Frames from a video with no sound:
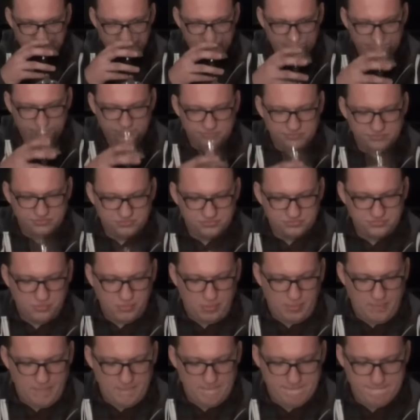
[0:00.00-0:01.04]

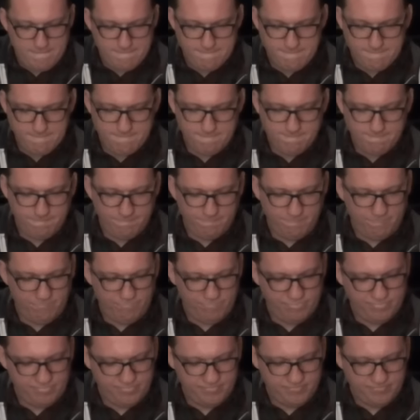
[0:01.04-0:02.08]

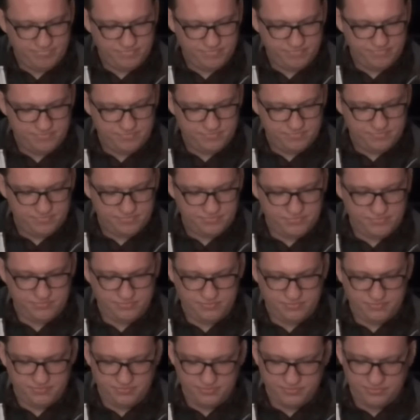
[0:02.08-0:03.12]

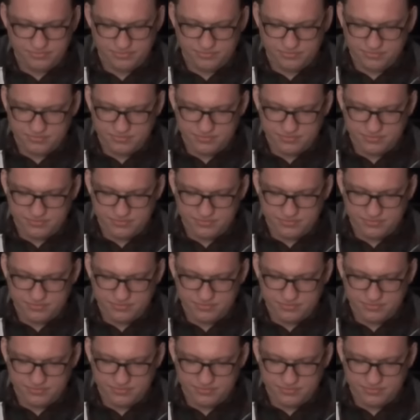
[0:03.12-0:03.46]
(not speaking)